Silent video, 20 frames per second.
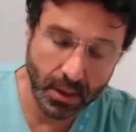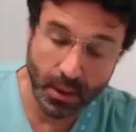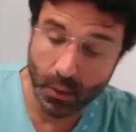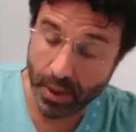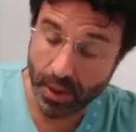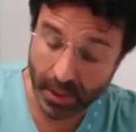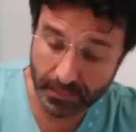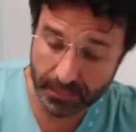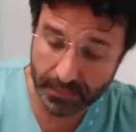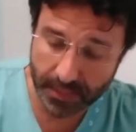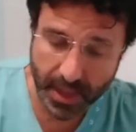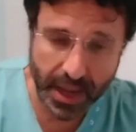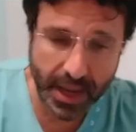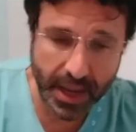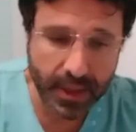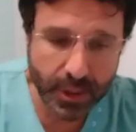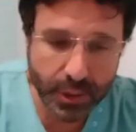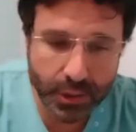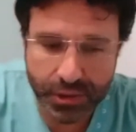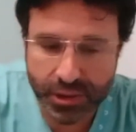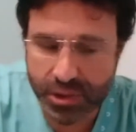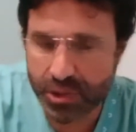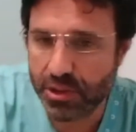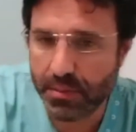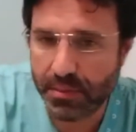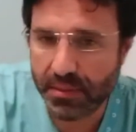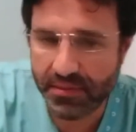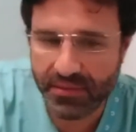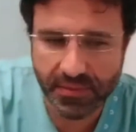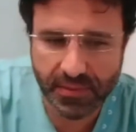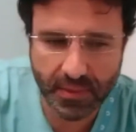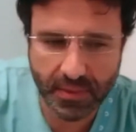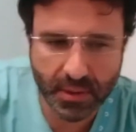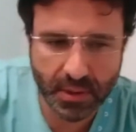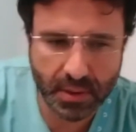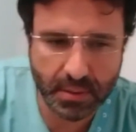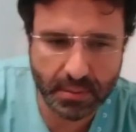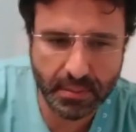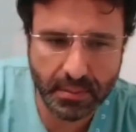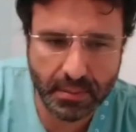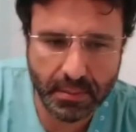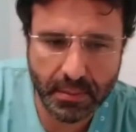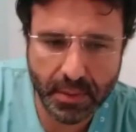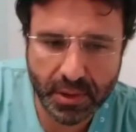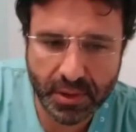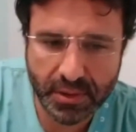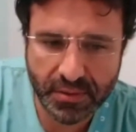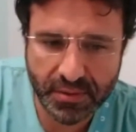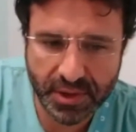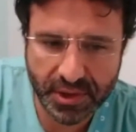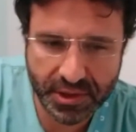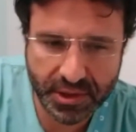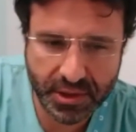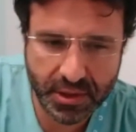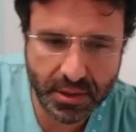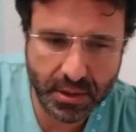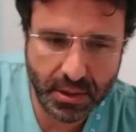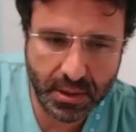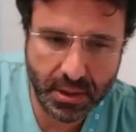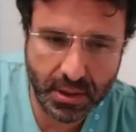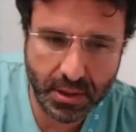Well, I used to perform Monovision